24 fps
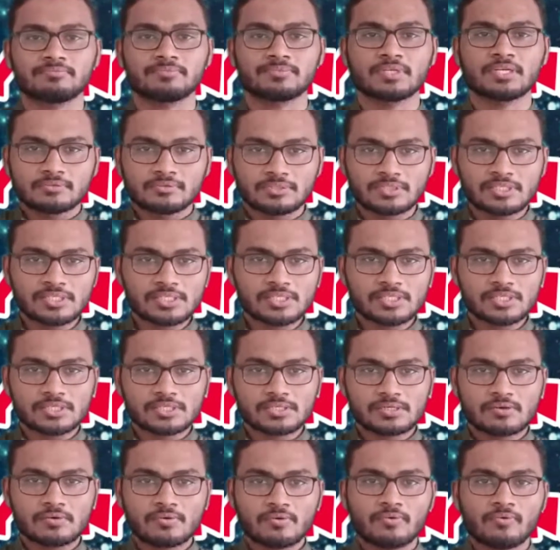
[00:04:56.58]
These
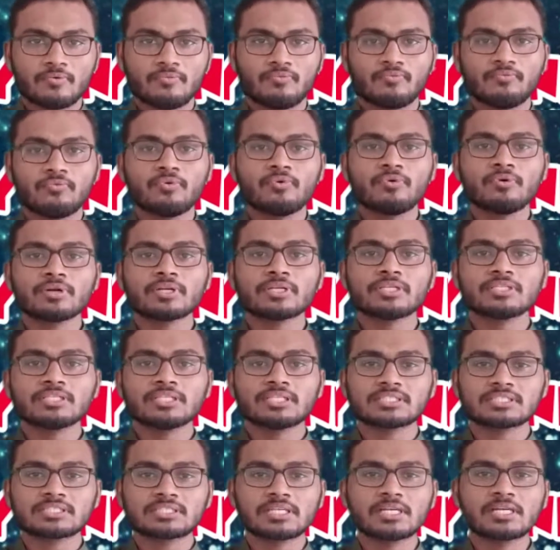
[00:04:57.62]
four
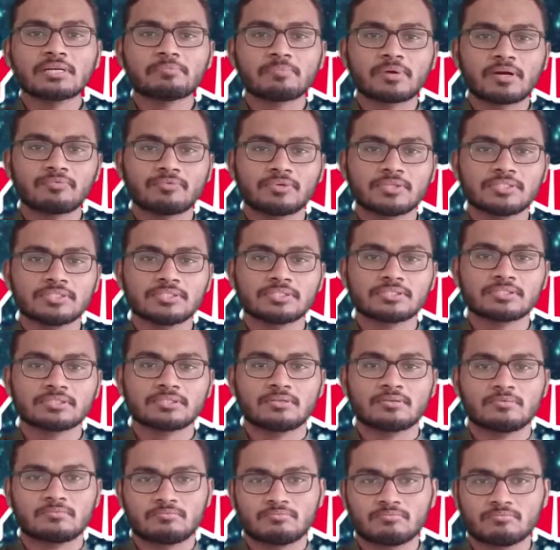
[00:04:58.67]
industrial powers
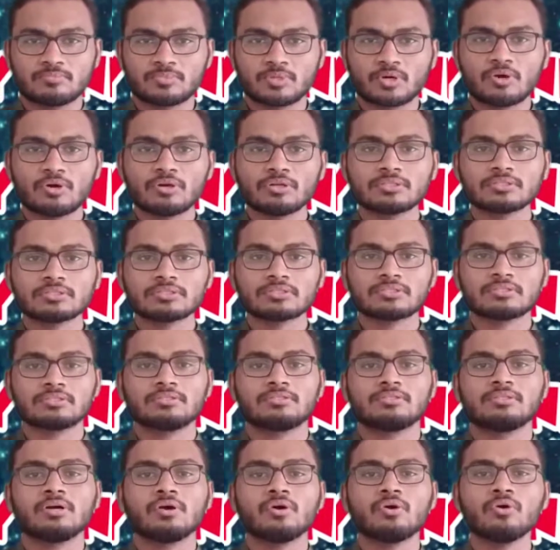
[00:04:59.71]

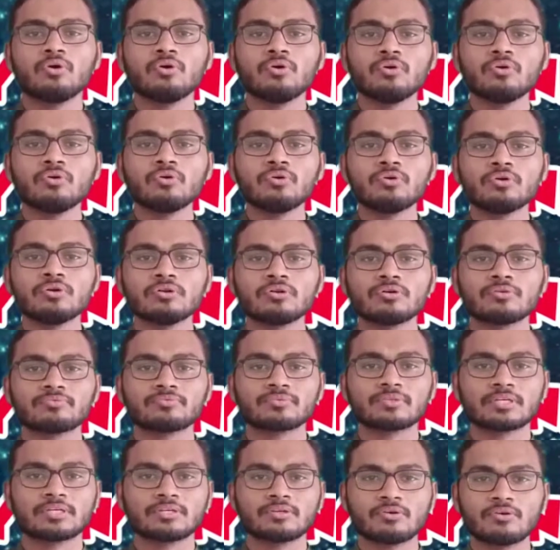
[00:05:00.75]
brought the whole
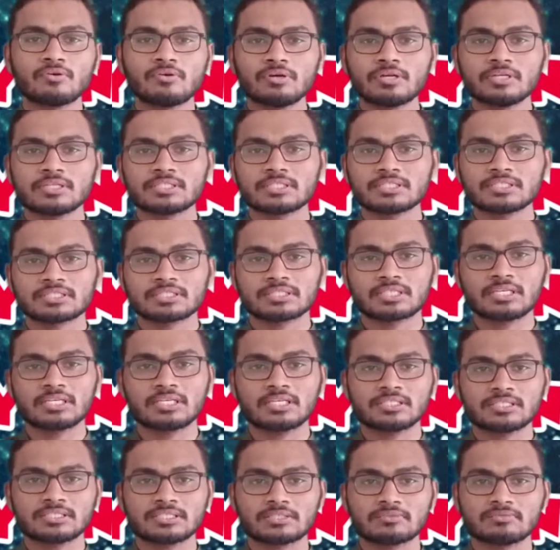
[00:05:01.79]
of the
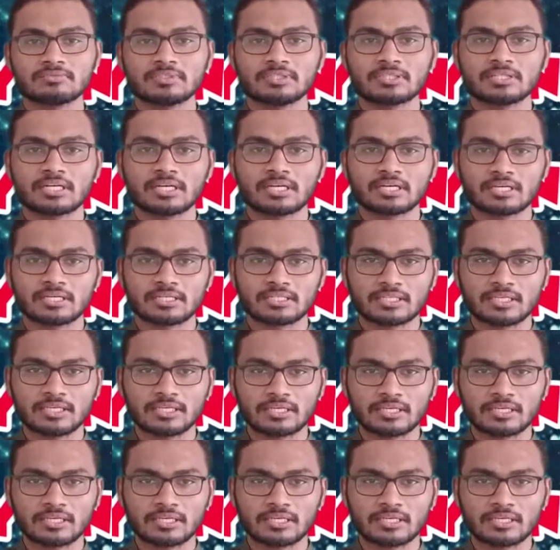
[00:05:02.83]
non-industrialized world under their